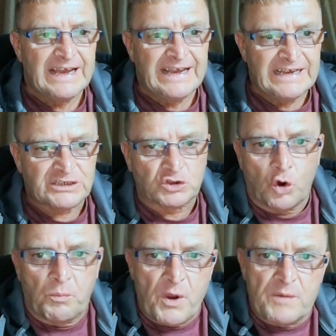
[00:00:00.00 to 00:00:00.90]
His
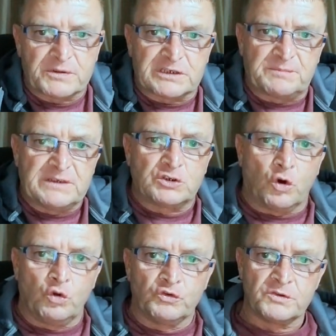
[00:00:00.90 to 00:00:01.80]
sole purpose has been to
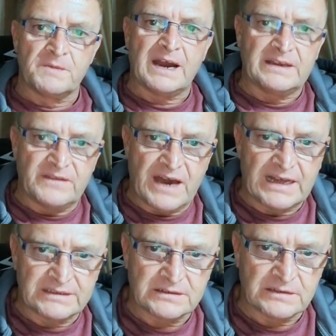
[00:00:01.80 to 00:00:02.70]
undermine
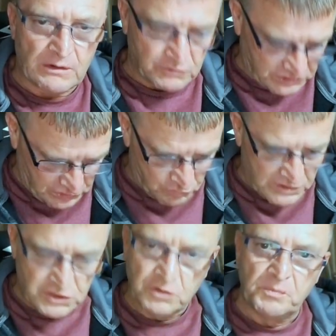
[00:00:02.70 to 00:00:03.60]
that. That was his
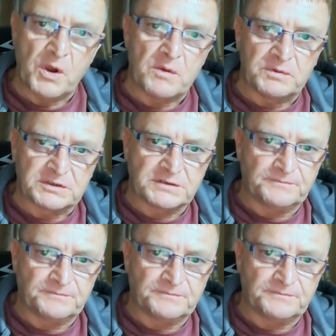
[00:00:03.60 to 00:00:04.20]
original purpose.